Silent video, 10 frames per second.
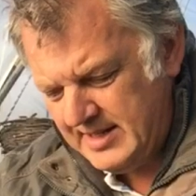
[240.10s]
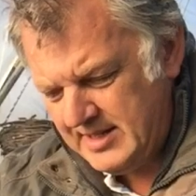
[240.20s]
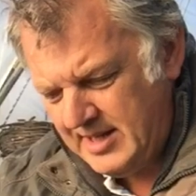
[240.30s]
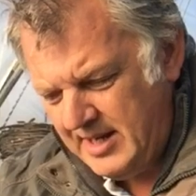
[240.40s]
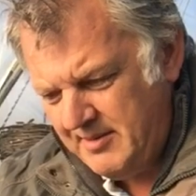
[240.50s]

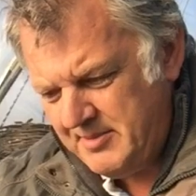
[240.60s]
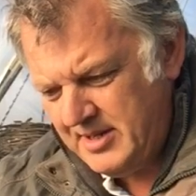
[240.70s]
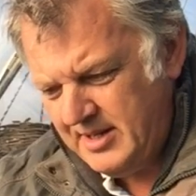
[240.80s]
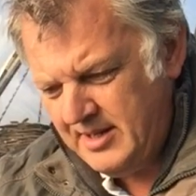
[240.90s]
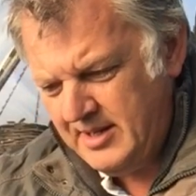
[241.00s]
disturbed.
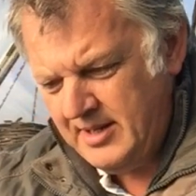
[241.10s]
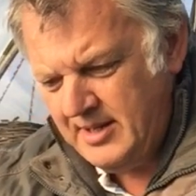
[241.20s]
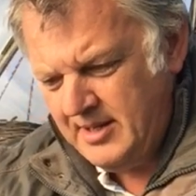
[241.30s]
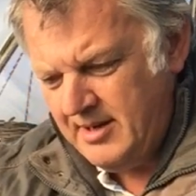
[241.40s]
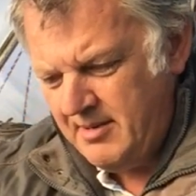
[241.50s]

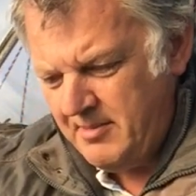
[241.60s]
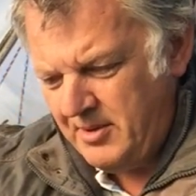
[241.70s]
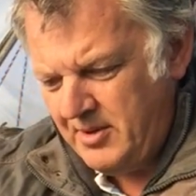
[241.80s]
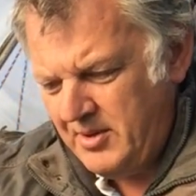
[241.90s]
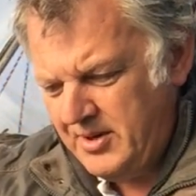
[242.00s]

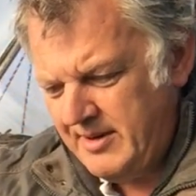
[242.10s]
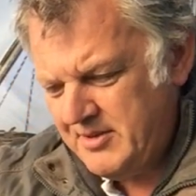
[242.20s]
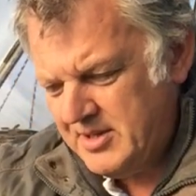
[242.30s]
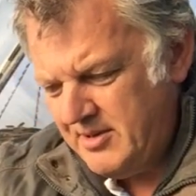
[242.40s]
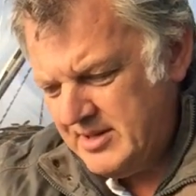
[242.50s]
All you have
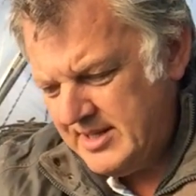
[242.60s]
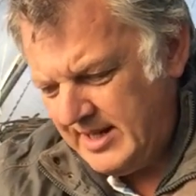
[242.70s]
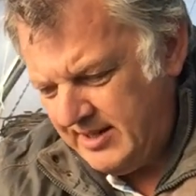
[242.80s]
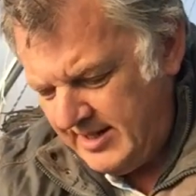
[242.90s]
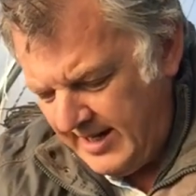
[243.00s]
to do is
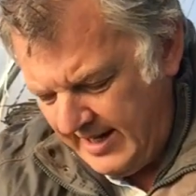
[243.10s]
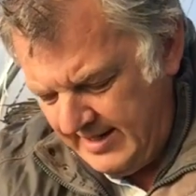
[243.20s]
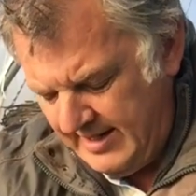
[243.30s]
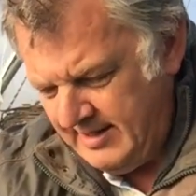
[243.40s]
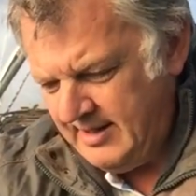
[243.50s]
stick your cane
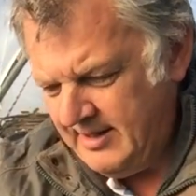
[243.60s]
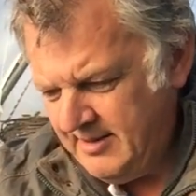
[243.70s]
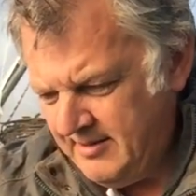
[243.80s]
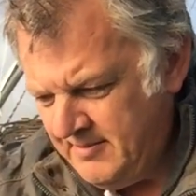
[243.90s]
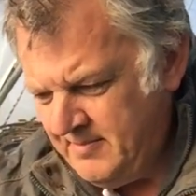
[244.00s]
in.
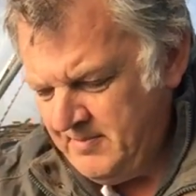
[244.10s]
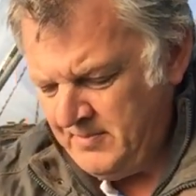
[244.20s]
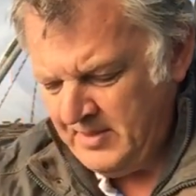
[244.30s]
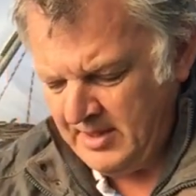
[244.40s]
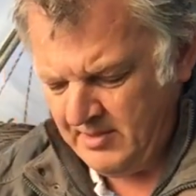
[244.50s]

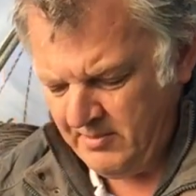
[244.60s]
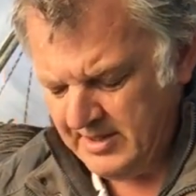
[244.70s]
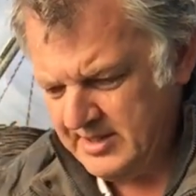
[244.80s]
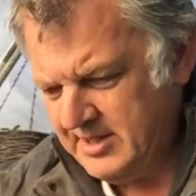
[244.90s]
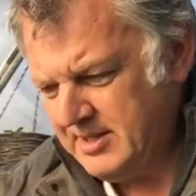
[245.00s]

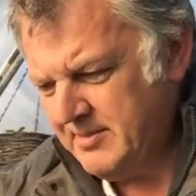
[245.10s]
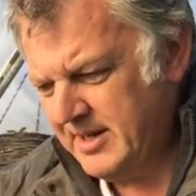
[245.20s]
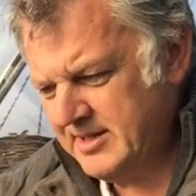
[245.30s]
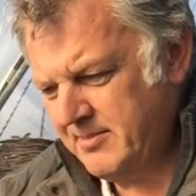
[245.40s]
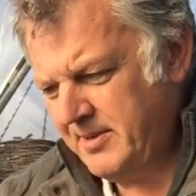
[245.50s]
Once the
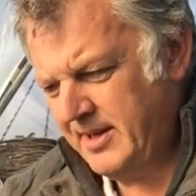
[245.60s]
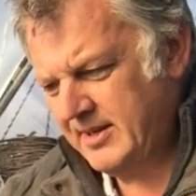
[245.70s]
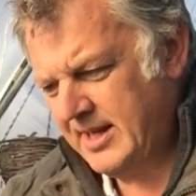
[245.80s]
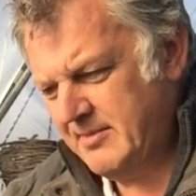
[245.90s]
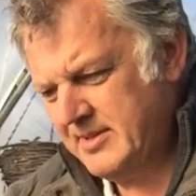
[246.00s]
tomato
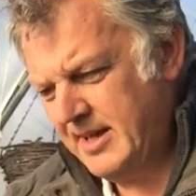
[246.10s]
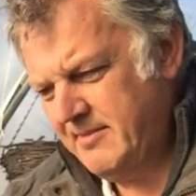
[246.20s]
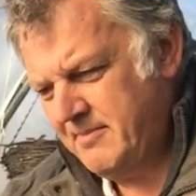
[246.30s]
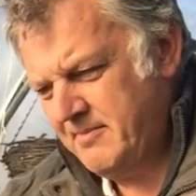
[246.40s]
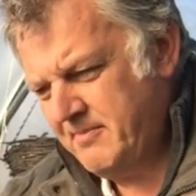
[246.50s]
plant comes up,
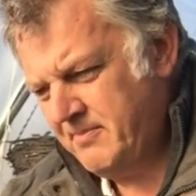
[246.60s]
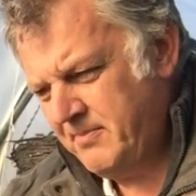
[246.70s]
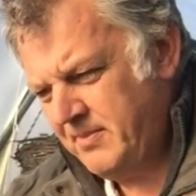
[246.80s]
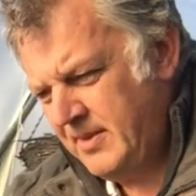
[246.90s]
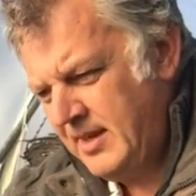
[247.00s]

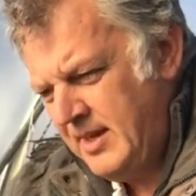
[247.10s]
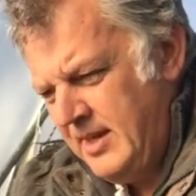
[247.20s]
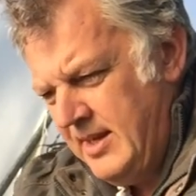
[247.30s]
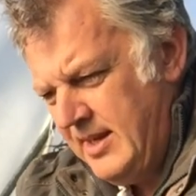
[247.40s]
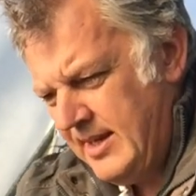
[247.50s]

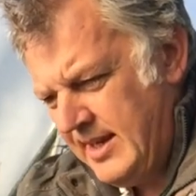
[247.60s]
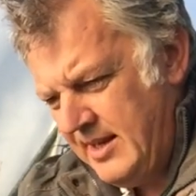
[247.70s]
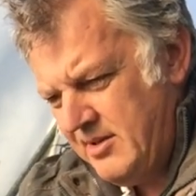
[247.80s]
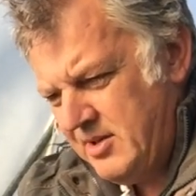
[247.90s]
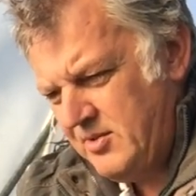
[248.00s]

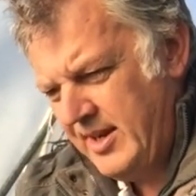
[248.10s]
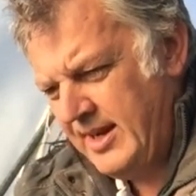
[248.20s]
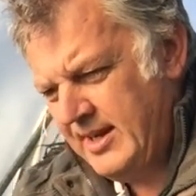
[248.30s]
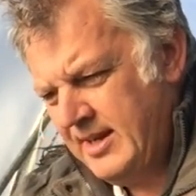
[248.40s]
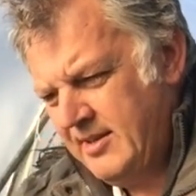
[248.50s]
get your
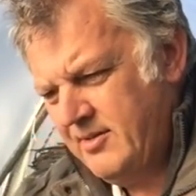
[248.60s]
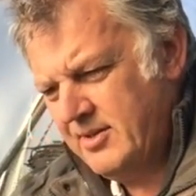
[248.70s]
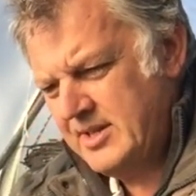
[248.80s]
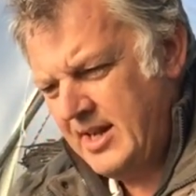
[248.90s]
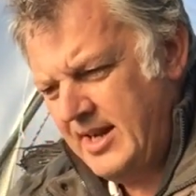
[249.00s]
string or
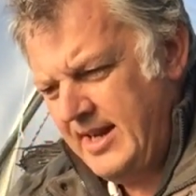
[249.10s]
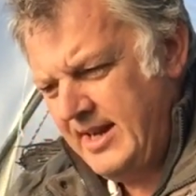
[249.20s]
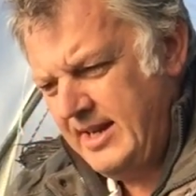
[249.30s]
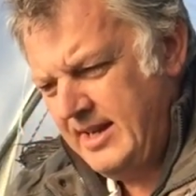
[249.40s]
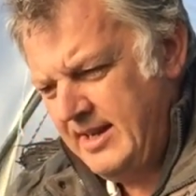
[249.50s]

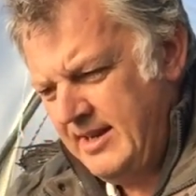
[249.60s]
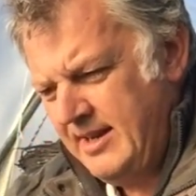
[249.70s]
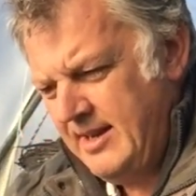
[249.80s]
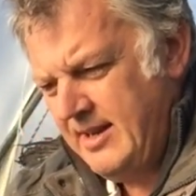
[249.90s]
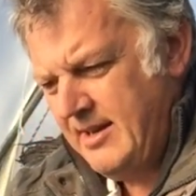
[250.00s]
tie,
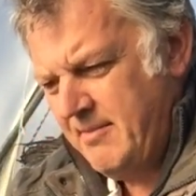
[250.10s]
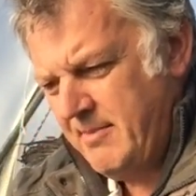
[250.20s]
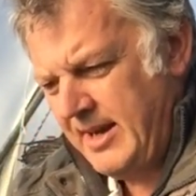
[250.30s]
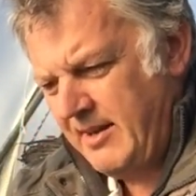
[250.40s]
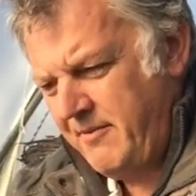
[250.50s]

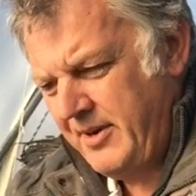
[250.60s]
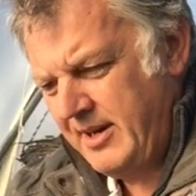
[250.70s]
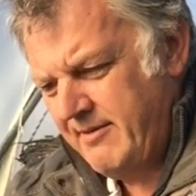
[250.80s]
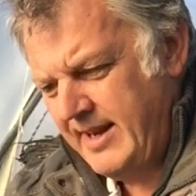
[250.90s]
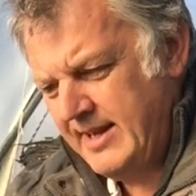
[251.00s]
make a
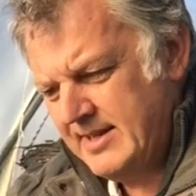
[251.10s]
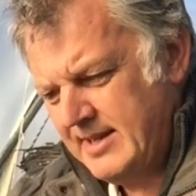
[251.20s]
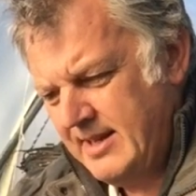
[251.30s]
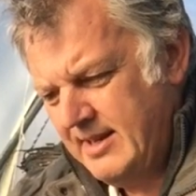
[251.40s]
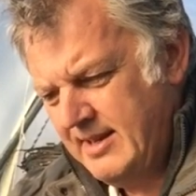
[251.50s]
figure
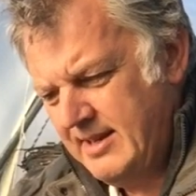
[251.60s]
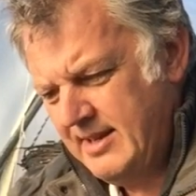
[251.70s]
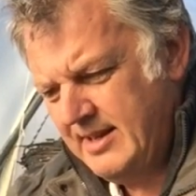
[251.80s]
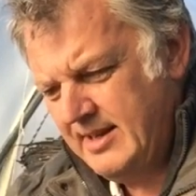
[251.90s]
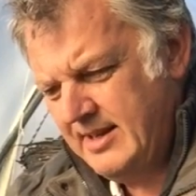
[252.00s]
8,
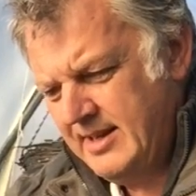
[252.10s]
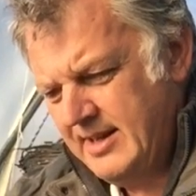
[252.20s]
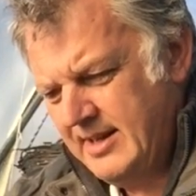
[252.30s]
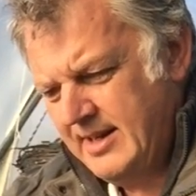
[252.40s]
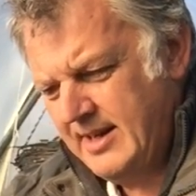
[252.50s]

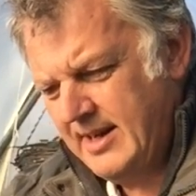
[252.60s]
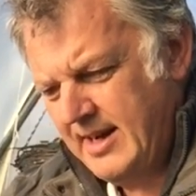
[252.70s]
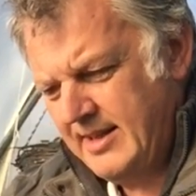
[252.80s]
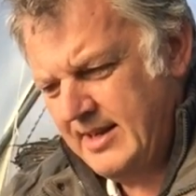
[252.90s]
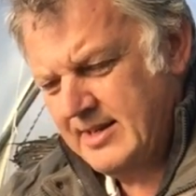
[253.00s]

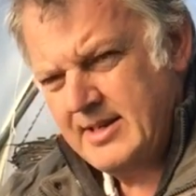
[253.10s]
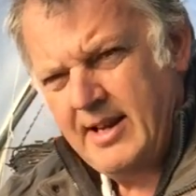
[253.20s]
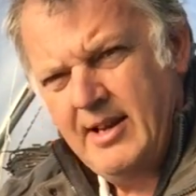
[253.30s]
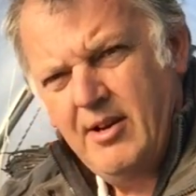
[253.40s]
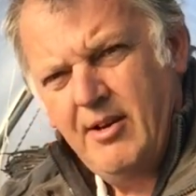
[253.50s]
and then
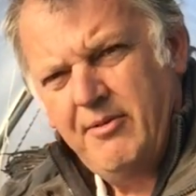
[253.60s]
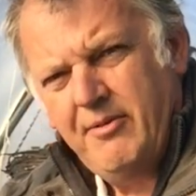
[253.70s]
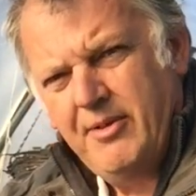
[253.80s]
tie it off,